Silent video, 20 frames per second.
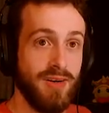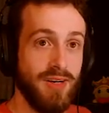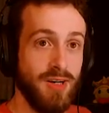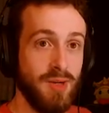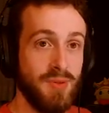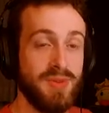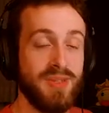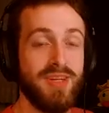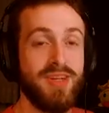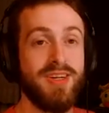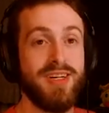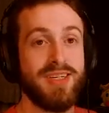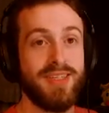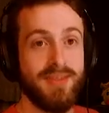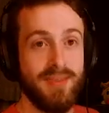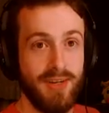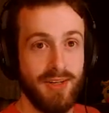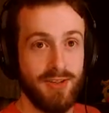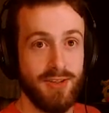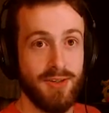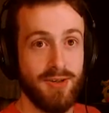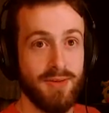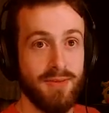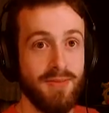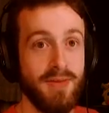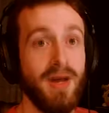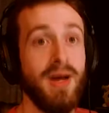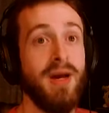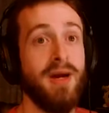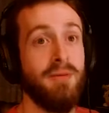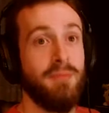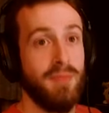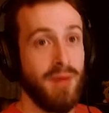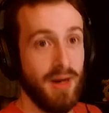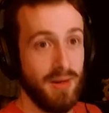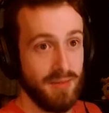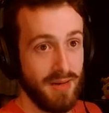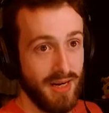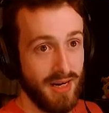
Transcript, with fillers: And I will see you in our next adventure. Bye